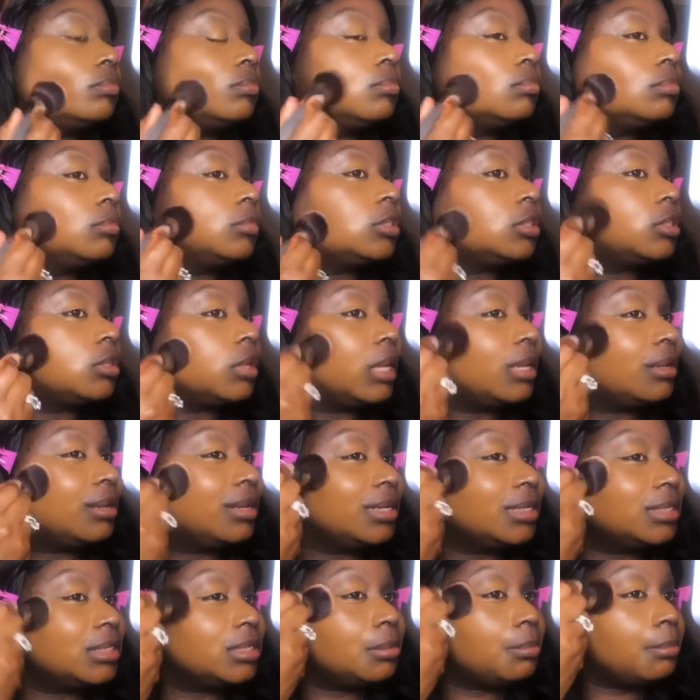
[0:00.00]
So I like to
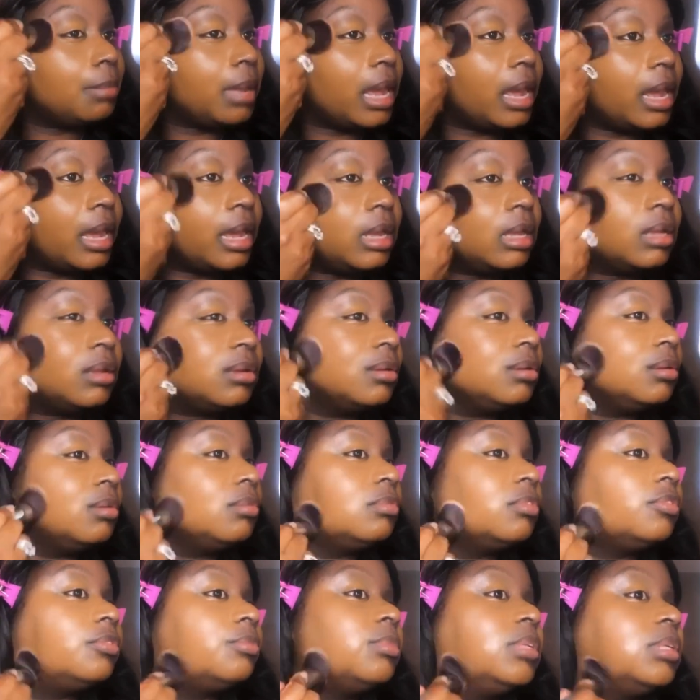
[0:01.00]
pat with
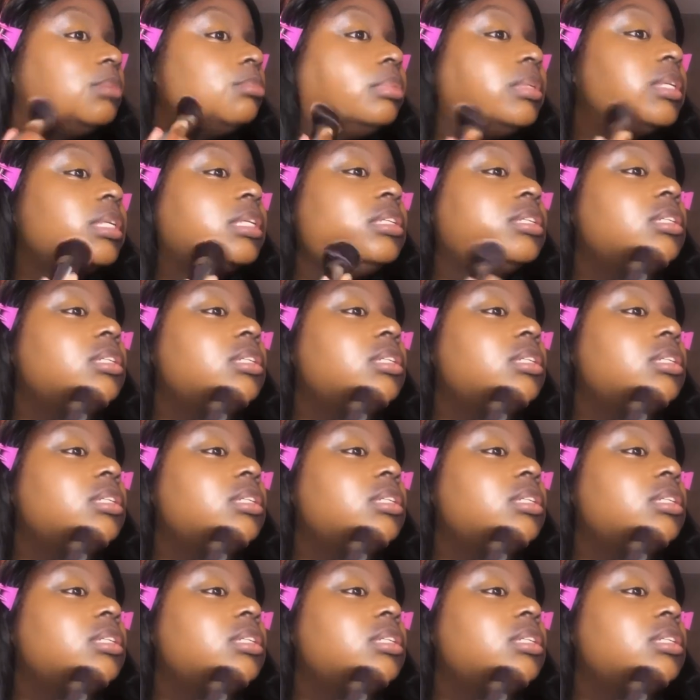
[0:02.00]
my brush,